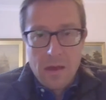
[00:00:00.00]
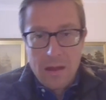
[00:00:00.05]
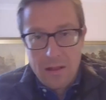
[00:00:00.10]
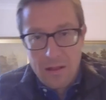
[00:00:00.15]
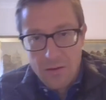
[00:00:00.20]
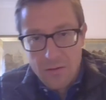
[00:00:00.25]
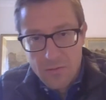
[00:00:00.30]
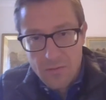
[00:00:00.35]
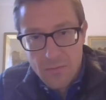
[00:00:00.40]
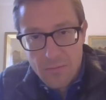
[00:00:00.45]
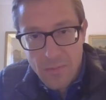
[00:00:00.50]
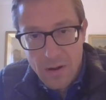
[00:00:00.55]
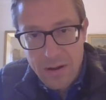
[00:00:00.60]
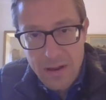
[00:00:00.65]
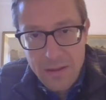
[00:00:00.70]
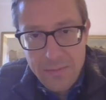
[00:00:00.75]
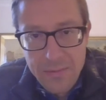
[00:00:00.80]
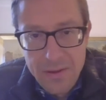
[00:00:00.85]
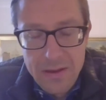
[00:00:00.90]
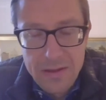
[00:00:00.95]
Hello, my
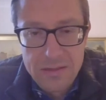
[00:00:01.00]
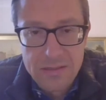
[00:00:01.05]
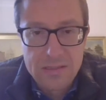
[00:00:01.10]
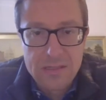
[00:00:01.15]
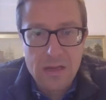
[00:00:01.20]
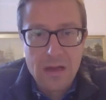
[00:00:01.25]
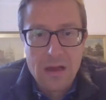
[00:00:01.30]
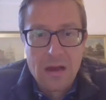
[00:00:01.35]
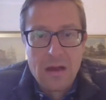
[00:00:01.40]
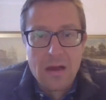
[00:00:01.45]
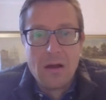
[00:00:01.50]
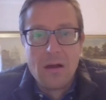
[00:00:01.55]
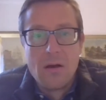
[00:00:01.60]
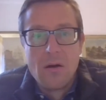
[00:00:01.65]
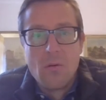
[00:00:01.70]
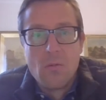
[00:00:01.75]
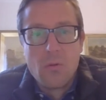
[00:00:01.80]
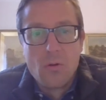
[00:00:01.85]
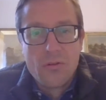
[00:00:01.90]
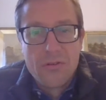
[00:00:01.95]
name is
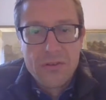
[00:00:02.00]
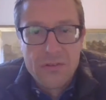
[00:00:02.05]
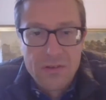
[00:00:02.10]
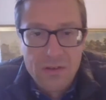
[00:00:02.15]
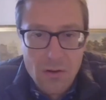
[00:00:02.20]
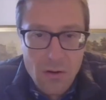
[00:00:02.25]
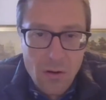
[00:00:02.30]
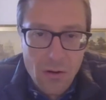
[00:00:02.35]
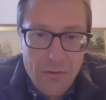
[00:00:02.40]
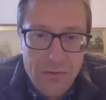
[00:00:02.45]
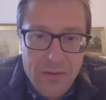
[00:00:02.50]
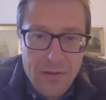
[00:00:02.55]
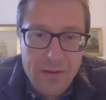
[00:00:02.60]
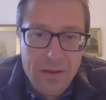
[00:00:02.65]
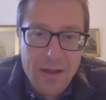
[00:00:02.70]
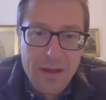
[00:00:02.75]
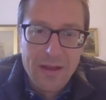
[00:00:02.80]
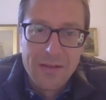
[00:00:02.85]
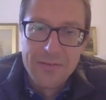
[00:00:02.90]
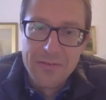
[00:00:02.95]
Walter Scott,
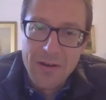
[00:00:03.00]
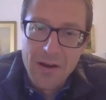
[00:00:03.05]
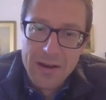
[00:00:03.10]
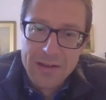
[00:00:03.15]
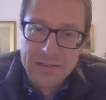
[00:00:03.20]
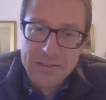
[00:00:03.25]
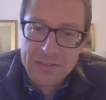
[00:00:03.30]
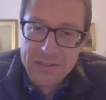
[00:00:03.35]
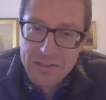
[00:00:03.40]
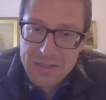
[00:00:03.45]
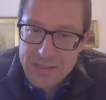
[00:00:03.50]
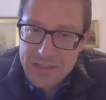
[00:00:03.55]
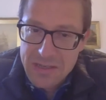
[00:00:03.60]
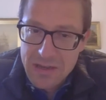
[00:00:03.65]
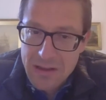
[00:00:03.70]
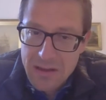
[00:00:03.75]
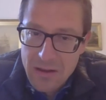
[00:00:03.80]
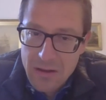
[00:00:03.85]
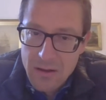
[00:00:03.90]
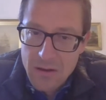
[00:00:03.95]
and I just
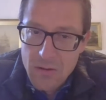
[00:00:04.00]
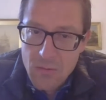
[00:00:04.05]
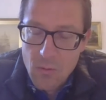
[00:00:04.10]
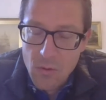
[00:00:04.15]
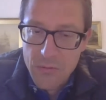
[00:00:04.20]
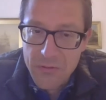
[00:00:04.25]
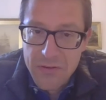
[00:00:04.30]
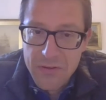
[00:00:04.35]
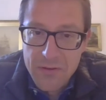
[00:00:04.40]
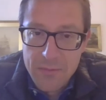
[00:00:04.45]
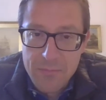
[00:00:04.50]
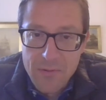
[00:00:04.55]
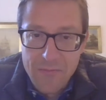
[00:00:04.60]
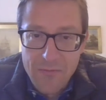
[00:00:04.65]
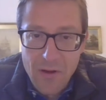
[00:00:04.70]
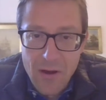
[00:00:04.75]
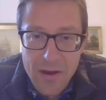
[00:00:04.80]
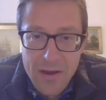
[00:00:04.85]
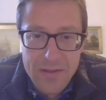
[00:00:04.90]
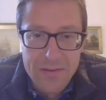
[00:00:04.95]
wanted to
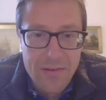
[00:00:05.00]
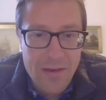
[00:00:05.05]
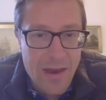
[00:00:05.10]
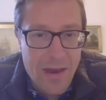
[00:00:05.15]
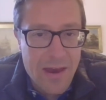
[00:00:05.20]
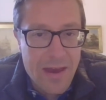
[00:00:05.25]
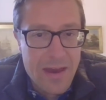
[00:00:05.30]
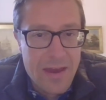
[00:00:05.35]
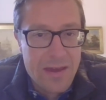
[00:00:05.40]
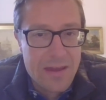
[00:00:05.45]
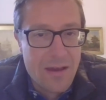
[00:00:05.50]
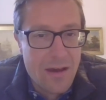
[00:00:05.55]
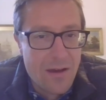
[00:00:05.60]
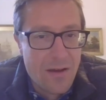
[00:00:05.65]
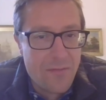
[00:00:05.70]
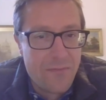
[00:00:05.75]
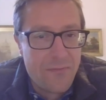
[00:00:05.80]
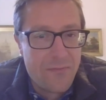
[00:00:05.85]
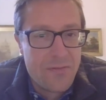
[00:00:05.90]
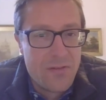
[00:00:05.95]
provide a
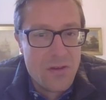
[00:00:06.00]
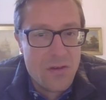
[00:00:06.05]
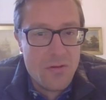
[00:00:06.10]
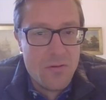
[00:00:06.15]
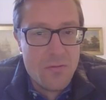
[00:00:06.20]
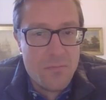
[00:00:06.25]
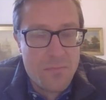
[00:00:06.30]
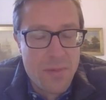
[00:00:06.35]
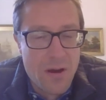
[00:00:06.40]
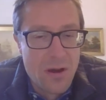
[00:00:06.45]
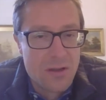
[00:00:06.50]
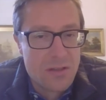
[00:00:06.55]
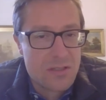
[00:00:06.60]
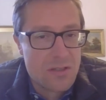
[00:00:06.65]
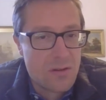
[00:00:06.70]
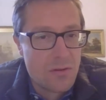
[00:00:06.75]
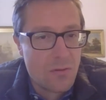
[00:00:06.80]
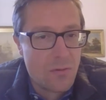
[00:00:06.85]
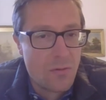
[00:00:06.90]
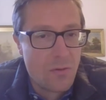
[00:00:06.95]
few
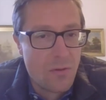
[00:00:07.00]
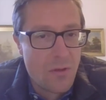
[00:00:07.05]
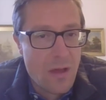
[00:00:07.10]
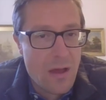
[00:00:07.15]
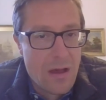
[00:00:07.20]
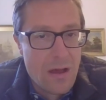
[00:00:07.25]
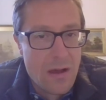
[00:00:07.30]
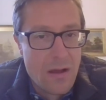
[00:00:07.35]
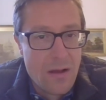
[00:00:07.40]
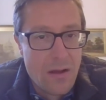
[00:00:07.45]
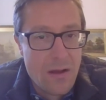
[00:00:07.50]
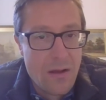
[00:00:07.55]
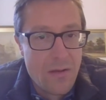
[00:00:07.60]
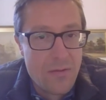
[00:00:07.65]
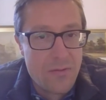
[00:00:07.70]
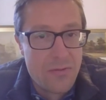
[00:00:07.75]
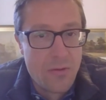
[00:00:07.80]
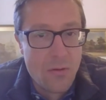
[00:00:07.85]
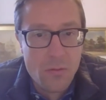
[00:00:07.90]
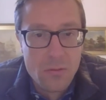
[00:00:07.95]
personal
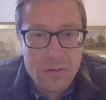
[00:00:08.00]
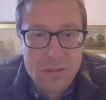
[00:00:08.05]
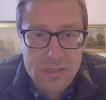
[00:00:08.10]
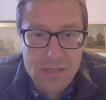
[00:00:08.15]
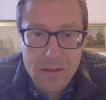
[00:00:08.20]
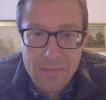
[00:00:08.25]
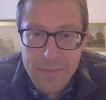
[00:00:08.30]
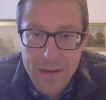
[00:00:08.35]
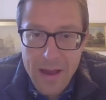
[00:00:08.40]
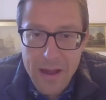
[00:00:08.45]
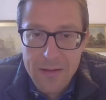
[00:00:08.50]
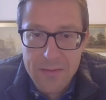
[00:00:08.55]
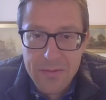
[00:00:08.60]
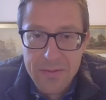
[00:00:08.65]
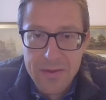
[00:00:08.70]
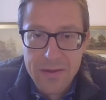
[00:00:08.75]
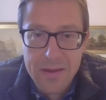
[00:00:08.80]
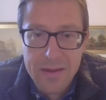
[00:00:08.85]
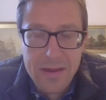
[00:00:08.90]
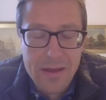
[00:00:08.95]
thoughts about
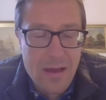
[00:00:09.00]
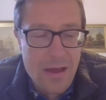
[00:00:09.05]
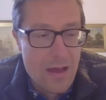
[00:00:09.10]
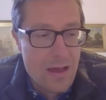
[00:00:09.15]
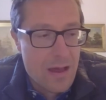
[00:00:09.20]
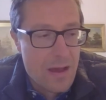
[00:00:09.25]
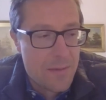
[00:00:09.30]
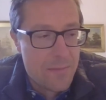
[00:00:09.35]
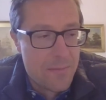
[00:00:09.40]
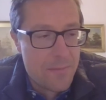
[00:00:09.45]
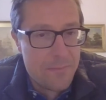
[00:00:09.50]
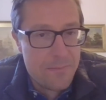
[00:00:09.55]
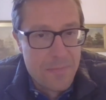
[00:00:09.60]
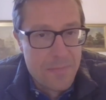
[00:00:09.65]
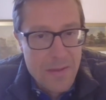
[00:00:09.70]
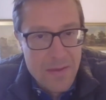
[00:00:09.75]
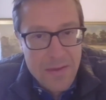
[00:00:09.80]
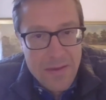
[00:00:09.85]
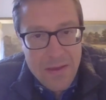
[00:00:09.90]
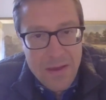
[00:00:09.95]
the
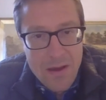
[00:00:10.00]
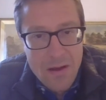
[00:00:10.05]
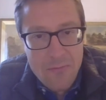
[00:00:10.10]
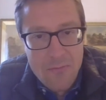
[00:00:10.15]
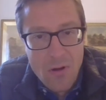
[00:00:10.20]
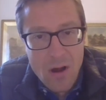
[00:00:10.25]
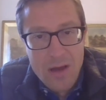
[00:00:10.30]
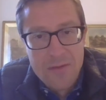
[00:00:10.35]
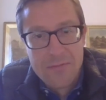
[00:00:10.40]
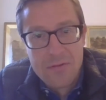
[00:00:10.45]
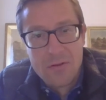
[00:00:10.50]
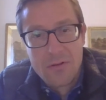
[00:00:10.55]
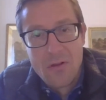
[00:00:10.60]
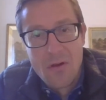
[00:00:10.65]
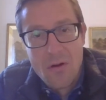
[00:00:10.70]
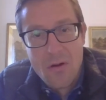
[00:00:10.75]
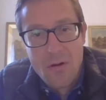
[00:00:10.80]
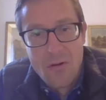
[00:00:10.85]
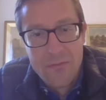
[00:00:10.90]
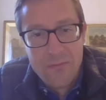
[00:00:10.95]
arrival
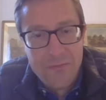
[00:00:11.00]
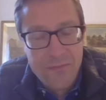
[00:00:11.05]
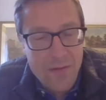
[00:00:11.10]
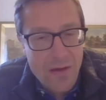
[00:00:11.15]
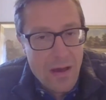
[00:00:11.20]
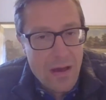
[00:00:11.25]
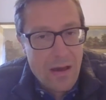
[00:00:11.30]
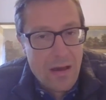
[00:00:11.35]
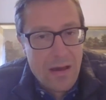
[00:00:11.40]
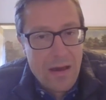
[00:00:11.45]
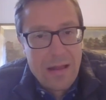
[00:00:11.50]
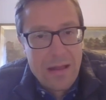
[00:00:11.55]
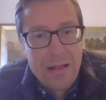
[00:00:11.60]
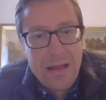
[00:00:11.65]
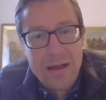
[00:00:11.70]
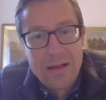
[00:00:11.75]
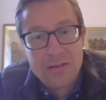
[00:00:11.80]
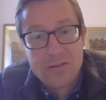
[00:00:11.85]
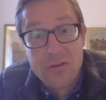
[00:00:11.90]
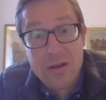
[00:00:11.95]
of
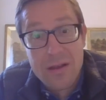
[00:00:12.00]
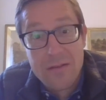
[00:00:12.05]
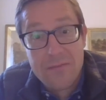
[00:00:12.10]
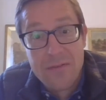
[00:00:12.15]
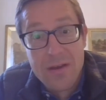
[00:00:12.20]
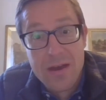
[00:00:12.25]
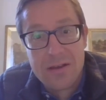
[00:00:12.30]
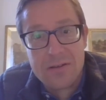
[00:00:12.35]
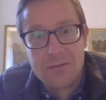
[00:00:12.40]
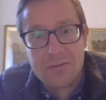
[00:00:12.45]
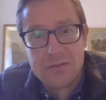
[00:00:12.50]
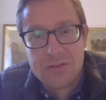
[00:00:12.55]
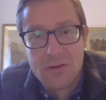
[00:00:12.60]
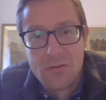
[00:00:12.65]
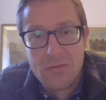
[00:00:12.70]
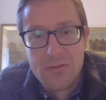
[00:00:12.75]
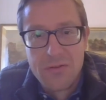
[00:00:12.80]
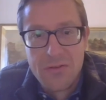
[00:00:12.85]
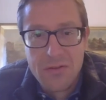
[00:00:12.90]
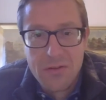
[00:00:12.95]
electric vehicles
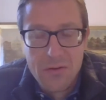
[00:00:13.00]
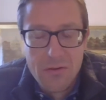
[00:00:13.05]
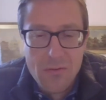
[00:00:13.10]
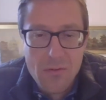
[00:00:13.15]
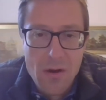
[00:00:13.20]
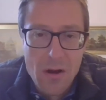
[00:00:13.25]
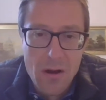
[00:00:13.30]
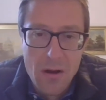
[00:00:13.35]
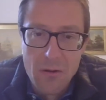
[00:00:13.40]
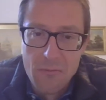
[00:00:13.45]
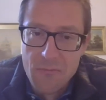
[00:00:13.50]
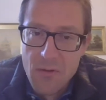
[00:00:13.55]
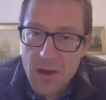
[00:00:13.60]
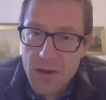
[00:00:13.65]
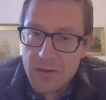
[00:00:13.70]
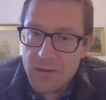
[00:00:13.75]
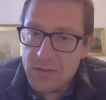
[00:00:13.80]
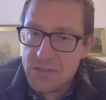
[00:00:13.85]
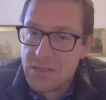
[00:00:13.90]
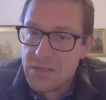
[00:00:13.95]
onto our
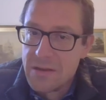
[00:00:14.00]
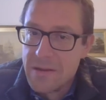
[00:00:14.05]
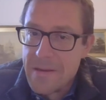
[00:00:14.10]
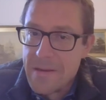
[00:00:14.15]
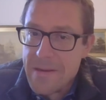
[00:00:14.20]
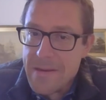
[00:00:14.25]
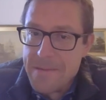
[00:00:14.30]
roads